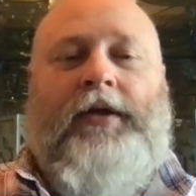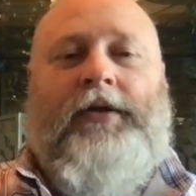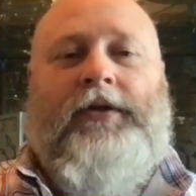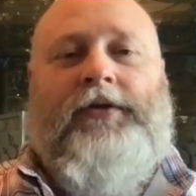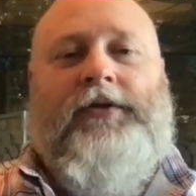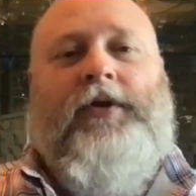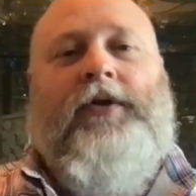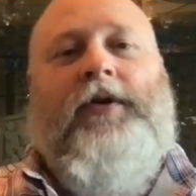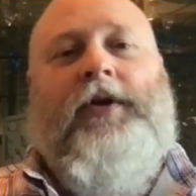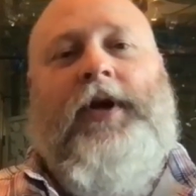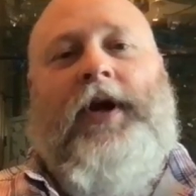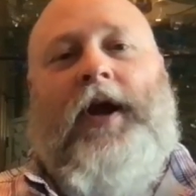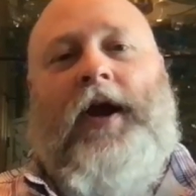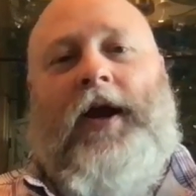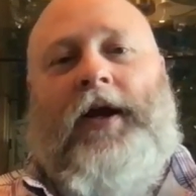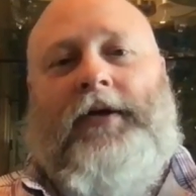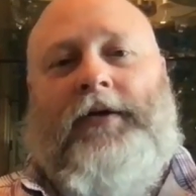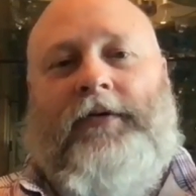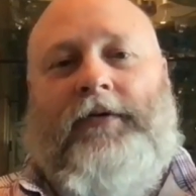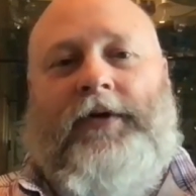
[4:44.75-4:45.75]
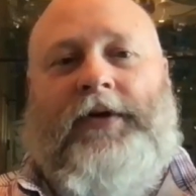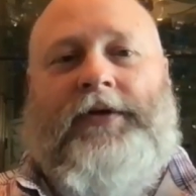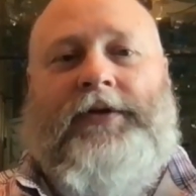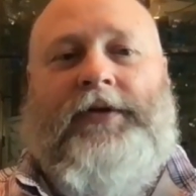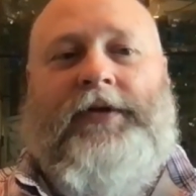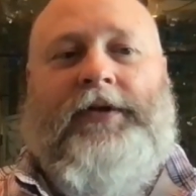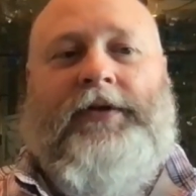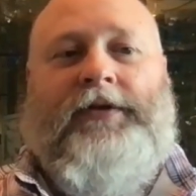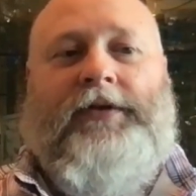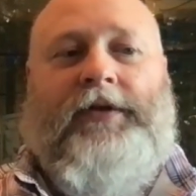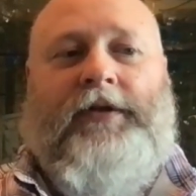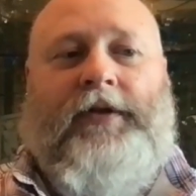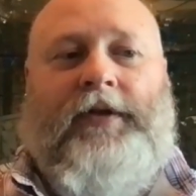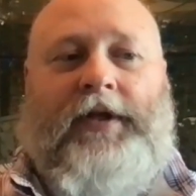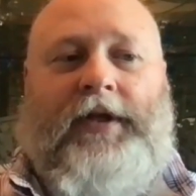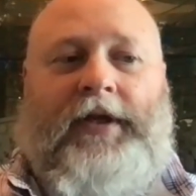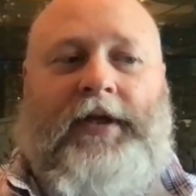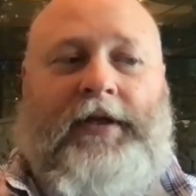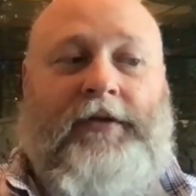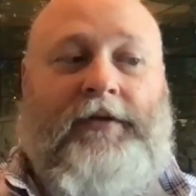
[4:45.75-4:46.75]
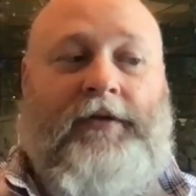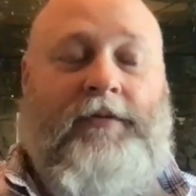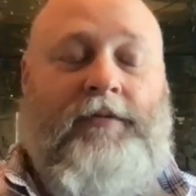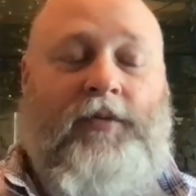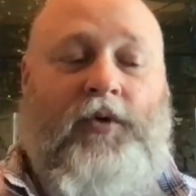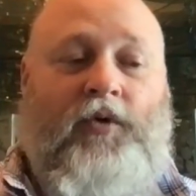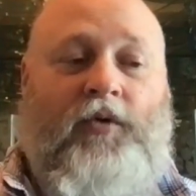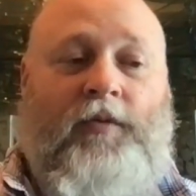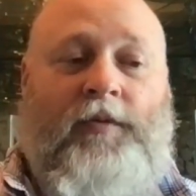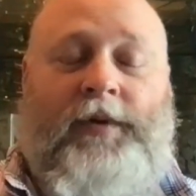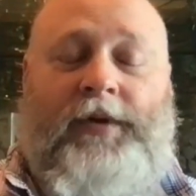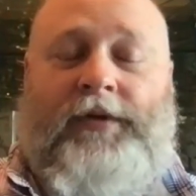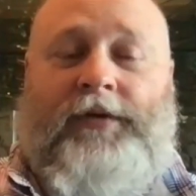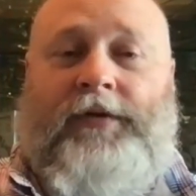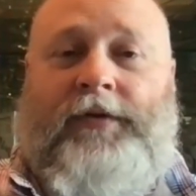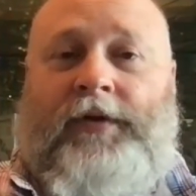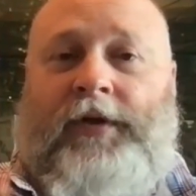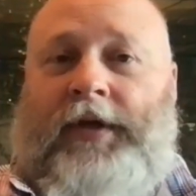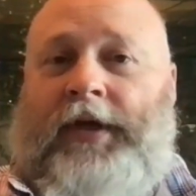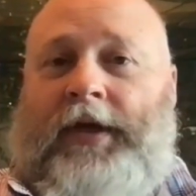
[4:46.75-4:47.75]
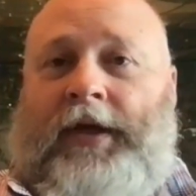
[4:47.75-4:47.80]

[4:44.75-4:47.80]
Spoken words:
certain characteristics and things and movements.